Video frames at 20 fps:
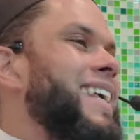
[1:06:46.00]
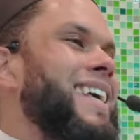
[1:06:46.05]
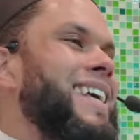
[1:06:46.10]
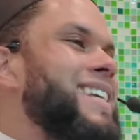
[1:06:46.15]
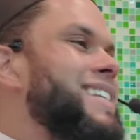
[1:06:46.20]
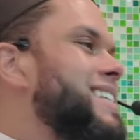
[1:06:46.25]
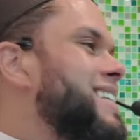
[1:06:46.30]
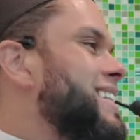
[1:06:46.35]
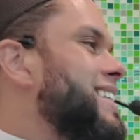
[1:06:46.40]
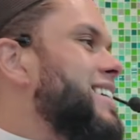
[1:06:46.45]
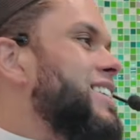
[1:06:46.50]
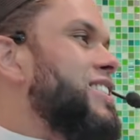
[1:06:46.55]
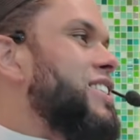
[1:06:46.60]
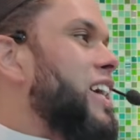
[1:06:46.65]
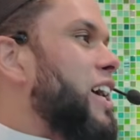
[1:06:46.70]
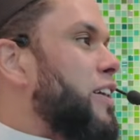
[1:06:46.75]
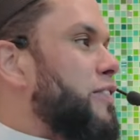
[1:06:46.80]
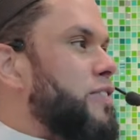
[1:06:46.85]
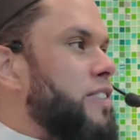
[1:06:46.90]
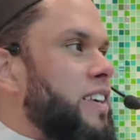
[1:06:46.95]
There isn't a
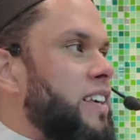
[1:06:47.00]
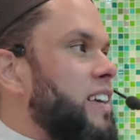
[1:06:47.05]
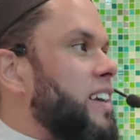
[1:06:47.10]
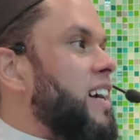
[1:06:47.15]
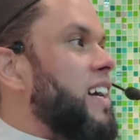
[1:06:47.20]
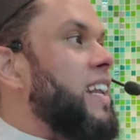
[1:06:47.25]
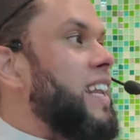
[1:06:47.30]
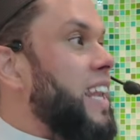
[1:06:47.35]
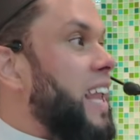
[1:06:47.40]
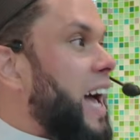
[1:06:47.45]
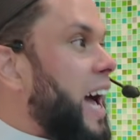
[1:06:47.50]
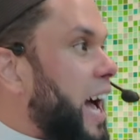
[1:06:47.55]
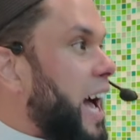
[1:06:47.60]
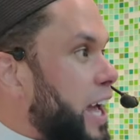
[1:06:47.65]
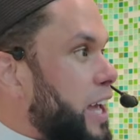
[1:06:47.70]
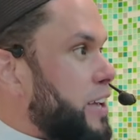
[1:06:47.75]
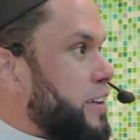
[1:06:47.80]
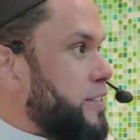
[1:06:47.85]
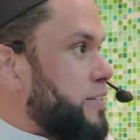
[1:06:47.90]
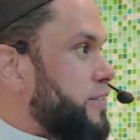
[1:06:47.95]
Shafi'i
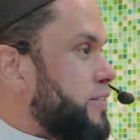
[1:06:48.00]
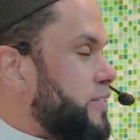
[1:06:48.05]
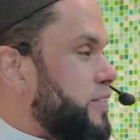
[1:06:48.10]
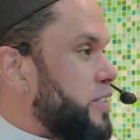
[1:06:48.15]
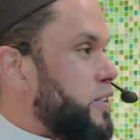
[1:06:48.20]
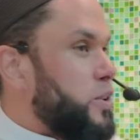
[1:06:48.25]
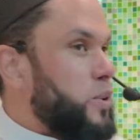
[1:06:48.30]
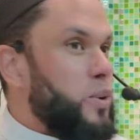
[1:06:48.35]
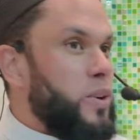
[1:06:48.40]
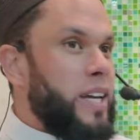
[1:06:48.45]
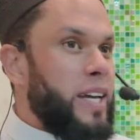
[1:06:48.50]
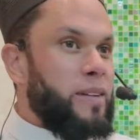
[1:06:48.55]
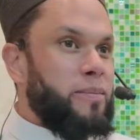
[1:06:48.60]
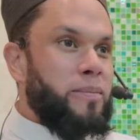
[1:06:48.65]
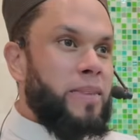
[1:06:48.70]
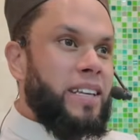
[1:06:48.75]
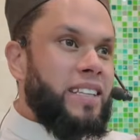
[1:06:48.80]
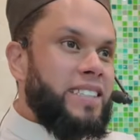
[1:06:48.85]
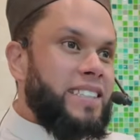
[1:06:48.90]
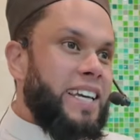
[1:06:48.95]
alive who
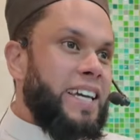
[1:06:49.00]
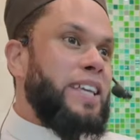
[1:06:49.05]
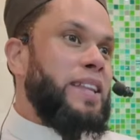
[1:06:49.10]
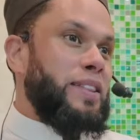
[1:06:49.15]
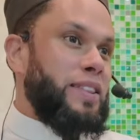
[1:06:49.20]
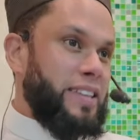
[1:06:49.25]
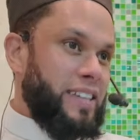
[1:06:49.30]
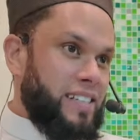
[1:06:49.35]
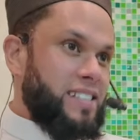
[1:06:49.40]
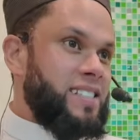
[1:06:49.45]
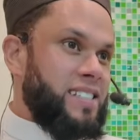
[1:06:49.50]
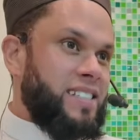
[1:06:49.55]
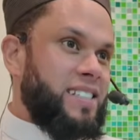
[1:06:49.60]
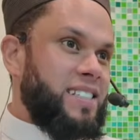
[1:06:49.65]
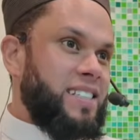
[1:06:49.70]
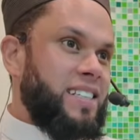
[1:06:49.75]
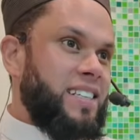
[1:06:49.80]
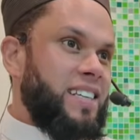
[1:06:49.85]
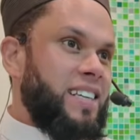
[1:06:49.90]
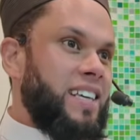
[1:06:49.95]
can maintain
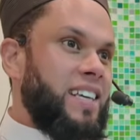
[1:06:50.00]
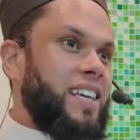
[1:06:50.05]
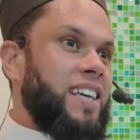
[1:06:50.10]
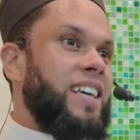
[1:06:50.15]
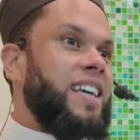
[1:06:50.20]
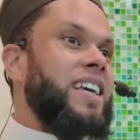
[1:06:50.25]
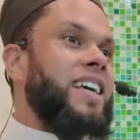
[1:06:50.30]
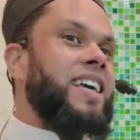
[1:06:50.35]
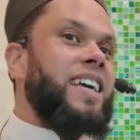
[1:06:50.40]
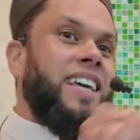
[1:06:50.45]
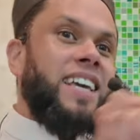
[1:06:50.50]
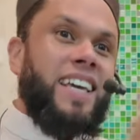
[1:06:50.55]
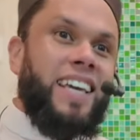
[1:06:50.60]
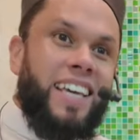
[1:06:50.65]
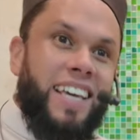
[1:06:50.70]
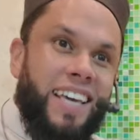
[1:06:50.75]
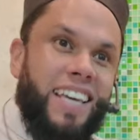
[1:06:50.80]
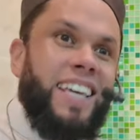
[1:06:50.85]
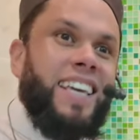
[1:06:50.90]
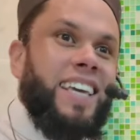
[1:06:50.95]
this
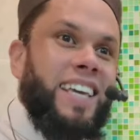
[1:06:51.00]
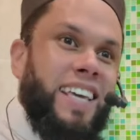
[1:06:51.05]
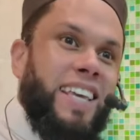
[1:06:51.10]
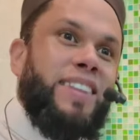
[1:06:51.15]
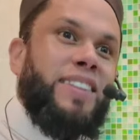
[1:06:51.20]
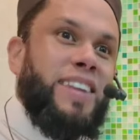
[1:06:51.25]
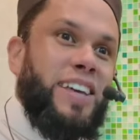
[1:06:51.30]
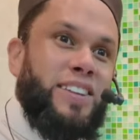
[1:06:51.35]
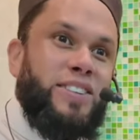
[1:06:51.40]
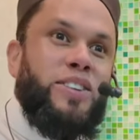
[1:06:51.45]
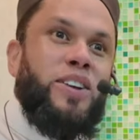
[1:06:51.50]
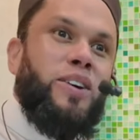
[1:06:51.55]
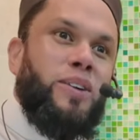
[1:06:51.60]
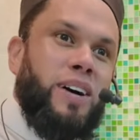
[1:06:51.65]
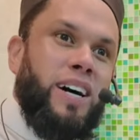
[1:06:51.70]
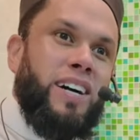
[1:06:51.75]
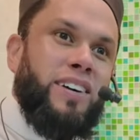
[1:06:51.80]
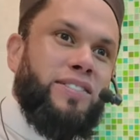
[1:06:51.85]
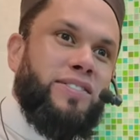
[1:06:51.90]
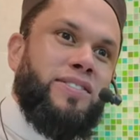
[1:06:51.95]
in that
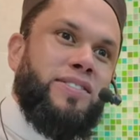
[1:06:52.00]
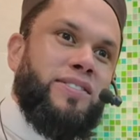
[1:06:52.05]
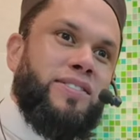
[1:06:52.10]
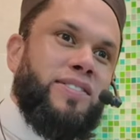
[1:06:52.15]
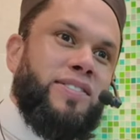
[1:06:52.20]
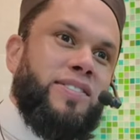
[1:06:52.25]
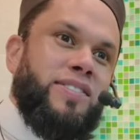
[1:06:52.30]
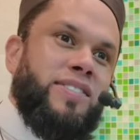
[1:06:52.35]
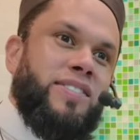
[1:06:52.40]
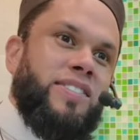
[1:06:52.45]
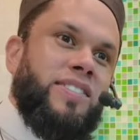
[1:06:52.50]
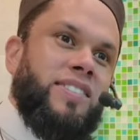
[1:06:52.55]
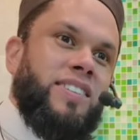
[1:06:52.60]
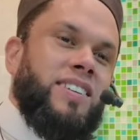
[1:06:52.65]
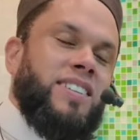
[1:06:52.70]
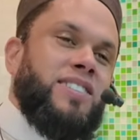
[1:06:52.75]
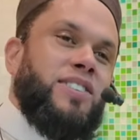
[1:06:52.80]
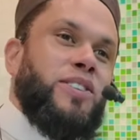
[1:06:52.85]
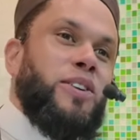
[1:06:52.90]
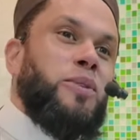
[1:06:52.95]
tawaf.
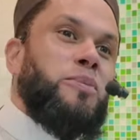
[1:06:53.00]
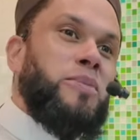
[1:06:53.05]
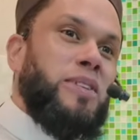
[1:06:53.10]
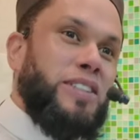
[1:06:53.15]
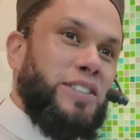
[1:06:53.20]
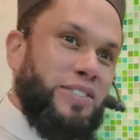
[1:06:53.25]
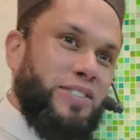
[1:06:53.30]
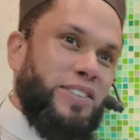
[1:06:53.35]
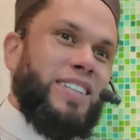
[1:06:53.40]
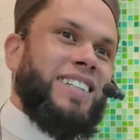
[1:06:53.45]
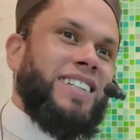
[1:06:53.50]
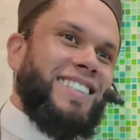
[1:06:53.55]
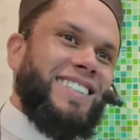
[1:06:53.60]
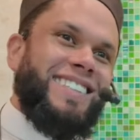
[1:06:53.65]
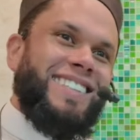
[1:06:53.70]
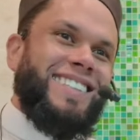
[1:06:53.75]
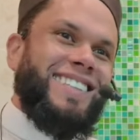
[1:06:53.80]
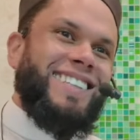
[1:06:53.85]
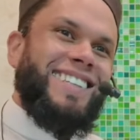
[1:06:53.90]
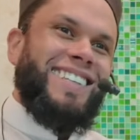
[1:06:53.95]
So don't be
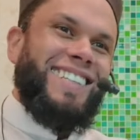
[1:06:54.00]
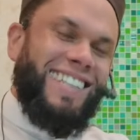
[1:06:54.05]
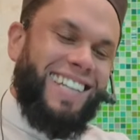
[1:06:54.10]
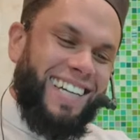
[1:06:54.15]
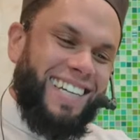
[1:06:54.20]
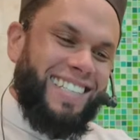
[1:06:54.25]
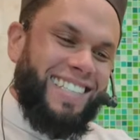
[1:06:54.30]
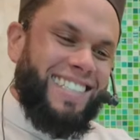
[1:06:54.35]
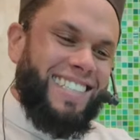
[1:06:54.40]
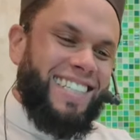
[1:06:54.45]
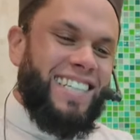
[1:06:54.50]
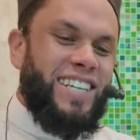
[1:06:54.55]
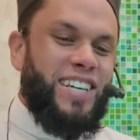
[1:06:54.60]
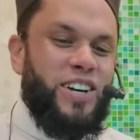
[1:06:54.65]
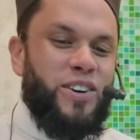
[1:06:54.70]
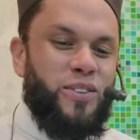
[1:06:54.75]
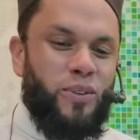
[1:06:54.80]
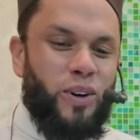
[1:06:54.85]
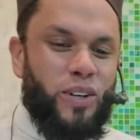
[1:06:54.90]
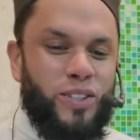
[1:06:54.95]
difficult, right?
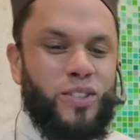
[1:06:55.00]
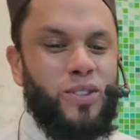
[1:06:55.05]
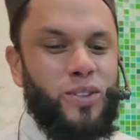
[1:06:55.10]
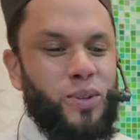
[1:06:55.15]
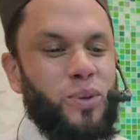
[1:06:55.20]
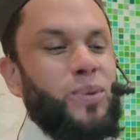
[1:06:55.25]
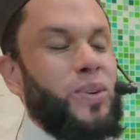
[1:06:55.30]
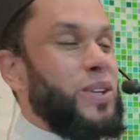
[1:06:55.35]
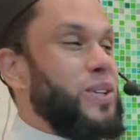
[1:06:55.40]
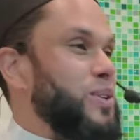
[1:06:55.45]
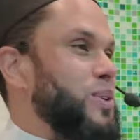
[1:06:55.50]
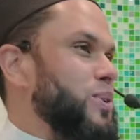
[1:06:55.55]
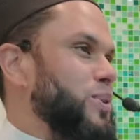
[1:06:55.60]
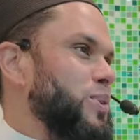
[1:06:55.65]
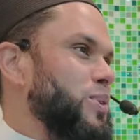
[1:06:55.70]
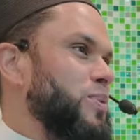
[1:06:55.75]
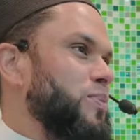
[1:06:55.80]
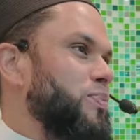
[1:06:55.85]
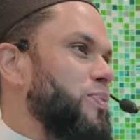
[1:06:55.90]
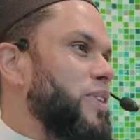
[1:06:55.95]
What
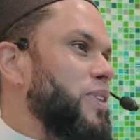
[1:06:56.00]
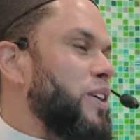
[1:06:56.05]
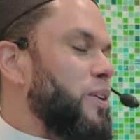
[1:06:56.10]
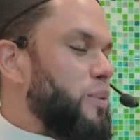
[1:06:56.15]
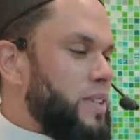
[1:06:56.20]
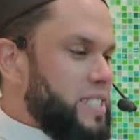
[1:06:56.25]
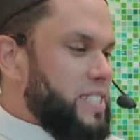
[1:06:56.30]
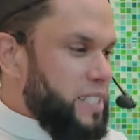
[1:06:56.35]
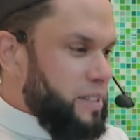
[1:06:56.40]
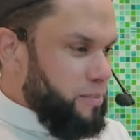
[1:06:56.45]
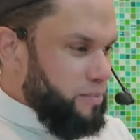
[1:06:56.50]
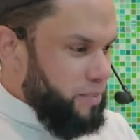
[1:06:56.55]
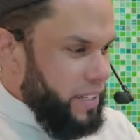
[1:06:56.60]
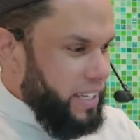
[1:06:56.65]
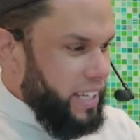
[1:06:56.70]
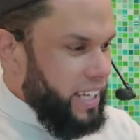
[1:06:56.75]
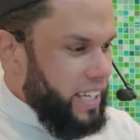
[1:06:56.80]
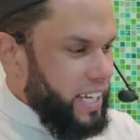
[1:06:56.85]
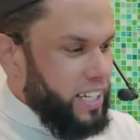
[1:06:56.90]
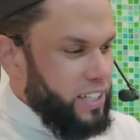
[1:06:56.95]
do? We
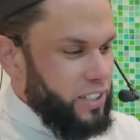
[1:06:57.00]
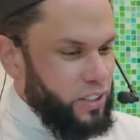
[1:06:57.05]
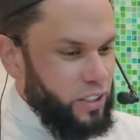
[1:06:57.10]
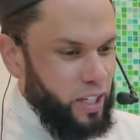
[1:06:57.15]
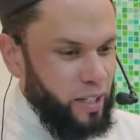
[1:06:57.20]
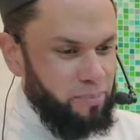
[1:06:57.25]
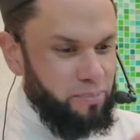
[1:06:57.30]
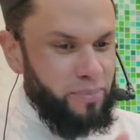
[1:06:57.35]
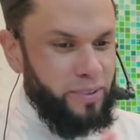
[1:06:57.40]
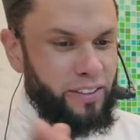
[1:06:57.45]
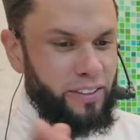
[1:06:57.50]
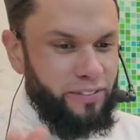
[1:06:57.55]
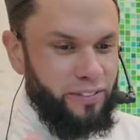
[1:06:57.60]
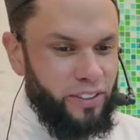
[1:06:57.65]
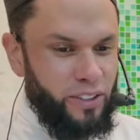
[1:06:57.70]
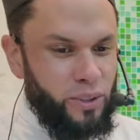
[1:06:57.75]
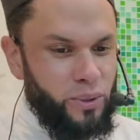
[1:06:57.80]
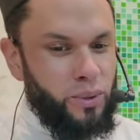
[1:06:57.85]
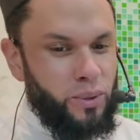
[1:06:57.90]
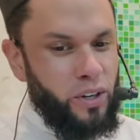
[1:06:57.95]
simply adopt the
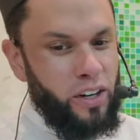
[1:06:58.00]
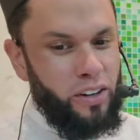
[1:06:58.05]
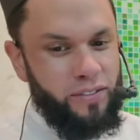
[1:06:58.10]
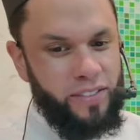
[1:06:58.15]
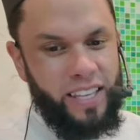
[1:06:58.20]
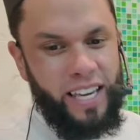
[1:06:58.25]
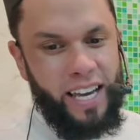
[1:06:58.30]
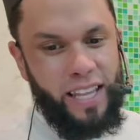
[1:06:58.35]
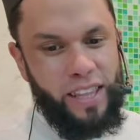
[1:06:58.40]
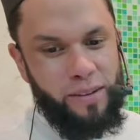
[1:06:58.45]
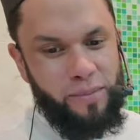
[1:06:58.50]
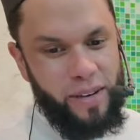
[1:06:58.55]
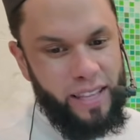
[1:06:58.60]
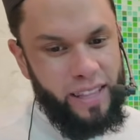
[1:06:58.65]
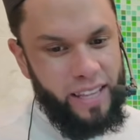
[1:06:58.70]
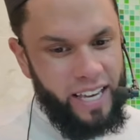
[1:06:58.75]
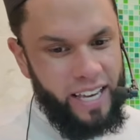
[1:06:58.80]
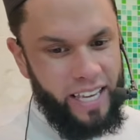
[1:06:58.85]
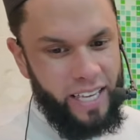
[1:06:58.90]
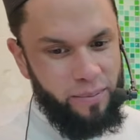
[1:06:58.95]
view of the other
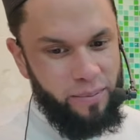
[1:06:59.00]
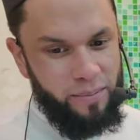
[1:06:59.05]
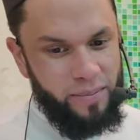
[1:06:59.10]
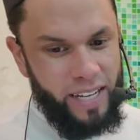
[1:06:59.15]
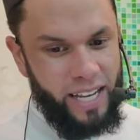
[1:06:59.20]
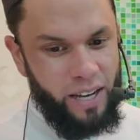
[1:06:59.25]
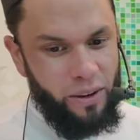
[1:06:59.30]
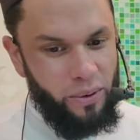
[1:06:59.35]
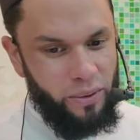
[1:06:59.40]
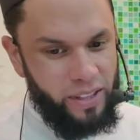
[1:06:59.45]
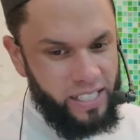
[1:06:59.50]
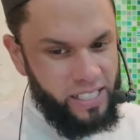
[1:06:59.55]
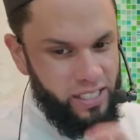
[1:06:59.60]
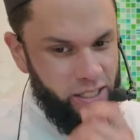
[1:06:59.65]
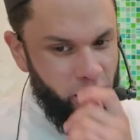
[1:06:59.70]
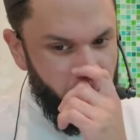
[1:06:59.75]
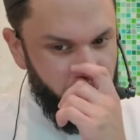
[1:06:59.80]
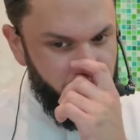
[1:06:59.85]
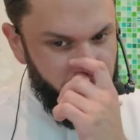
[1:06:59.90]
madhahib. Now, there's